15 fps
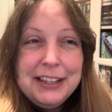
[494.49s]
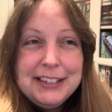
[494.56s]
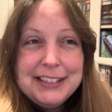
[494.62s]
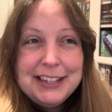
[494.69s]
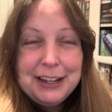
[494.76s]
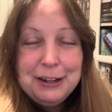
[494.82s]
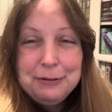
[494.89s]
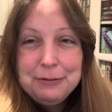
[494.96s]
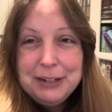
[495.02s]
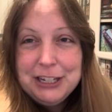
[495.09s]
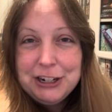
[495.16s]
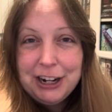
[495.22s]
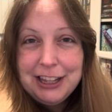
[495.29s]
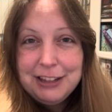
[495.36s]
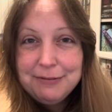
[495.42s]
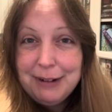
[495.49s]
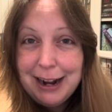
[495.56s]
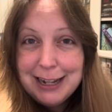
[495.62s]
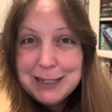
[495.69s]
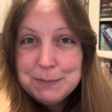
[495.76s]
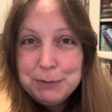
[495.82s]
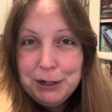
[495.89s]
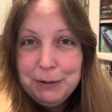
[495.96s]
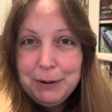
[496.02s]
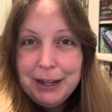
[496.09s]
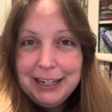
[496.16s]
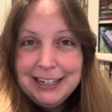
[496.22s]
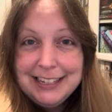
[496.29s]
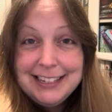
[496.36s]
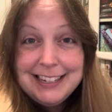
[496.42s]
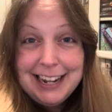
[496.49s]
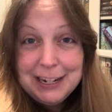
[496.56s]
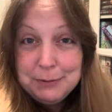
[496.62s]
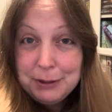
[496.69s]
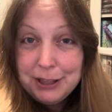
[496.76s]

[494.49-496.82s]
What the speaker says: so we tried the raspberry one instead